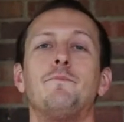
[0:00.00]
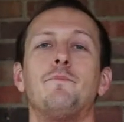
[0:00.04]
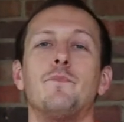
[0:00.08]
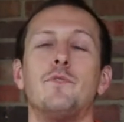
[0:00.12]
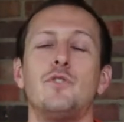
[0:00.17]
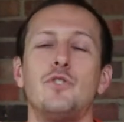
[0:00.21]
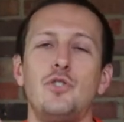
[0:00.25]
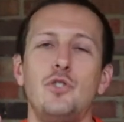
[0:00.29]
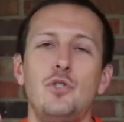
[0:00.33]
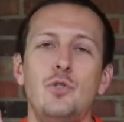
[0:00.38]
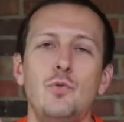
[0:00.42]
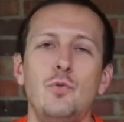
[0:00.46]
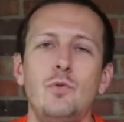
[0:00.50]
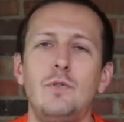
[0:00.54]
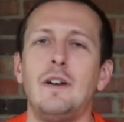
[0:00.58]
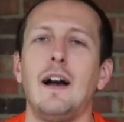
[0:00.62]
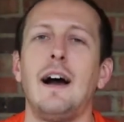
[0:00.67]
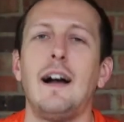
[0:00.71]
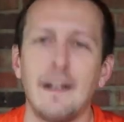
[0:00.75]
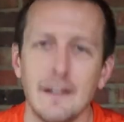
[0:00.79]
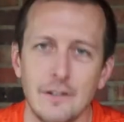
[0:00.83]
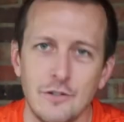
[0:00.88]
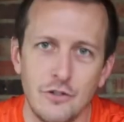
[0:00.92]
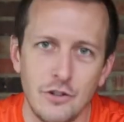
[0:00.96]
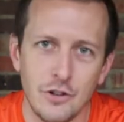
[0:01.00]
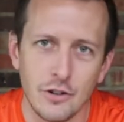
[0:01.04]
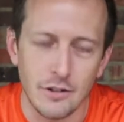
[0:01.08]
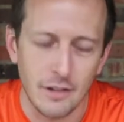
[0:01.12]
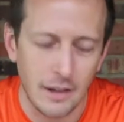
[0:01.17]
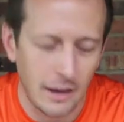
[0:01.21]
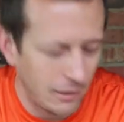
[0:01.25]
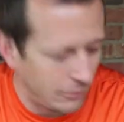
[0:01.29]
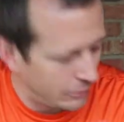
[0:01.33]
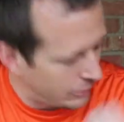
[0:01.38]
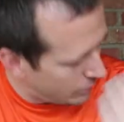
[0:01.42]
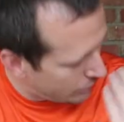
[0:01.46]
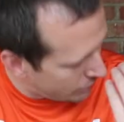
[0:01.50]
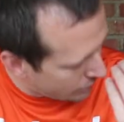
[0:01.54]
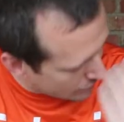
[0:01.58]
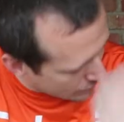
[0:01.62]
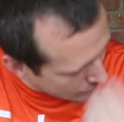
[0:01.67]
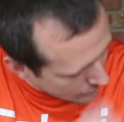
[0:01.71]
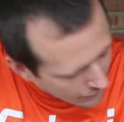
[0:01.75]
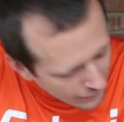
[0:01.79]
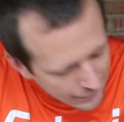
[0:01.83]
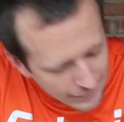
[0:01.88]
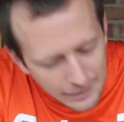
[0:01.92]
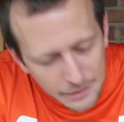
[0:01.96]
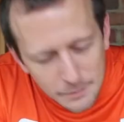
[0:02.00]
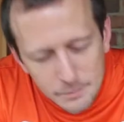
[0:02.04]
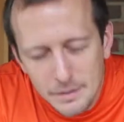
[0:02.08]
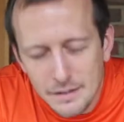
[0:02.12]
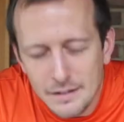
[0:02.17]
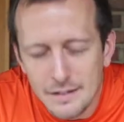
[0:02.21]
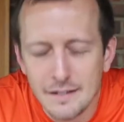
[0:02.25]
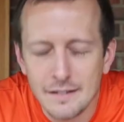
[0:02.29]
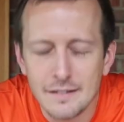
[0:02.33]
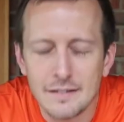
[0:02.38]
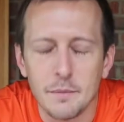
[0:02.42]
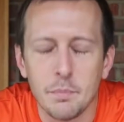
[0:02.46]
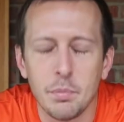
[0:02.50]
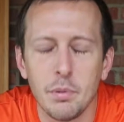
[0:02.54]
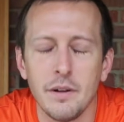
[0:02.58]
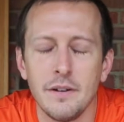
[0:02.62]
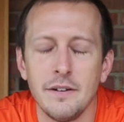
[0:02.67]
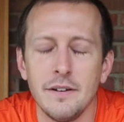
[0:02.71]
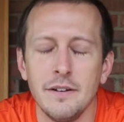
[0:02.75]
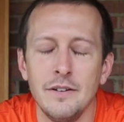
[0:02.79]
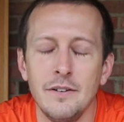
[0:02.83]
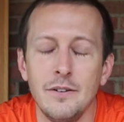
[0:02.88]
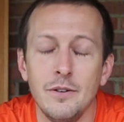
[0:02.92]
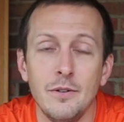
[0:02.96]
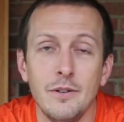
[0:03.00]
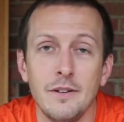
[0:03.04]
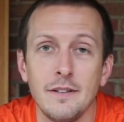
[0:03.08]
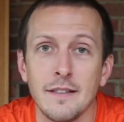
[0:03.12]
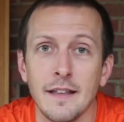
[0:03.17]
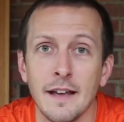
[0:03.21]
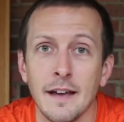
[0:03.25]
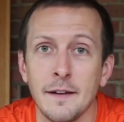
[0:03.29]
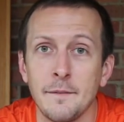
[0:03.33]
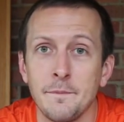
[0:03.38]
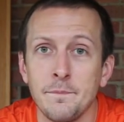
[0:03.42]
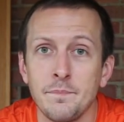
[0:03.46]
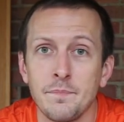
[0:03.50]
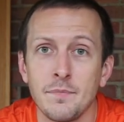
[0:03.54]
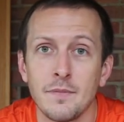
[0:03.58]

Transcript: So you gotta chill out. You gotta be disciplined in doing that.